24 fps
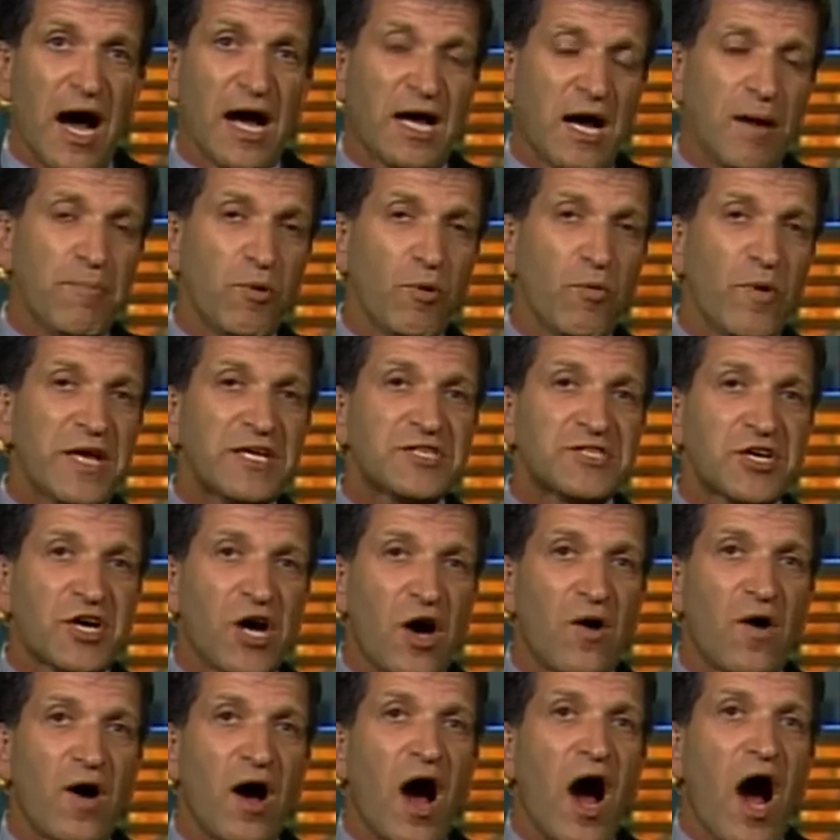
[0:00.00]
A couple weeks
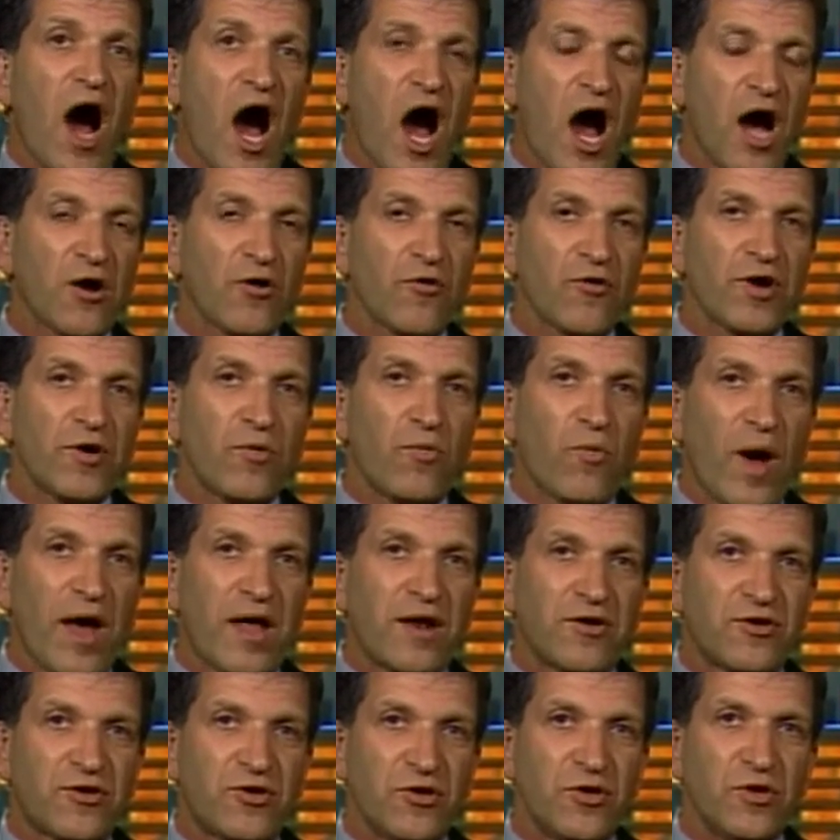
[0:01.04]
ago, Hungary
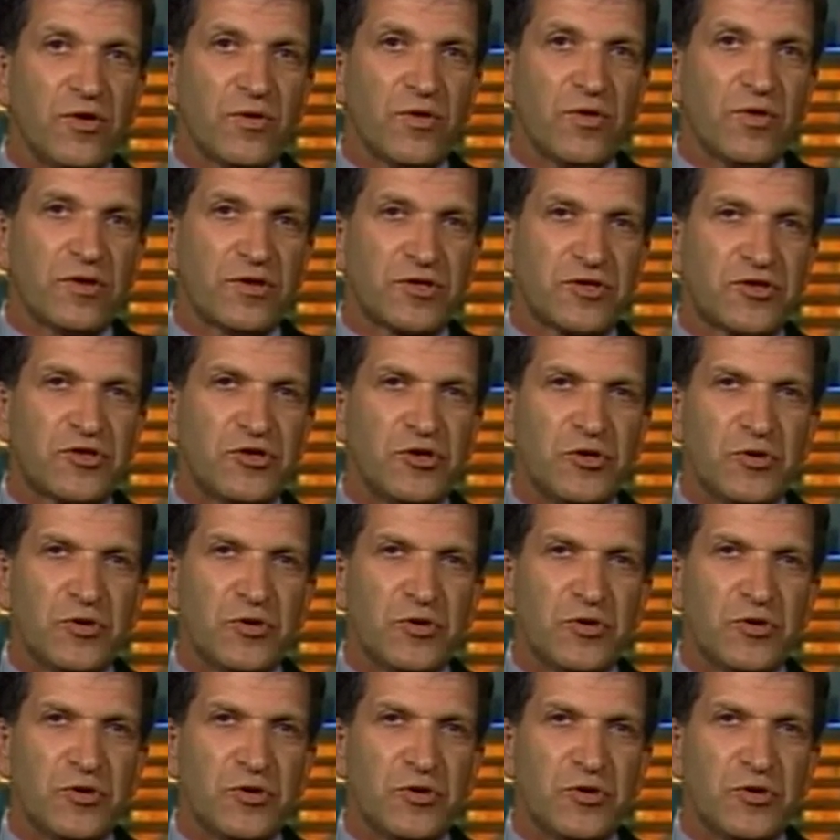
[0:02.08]
went to,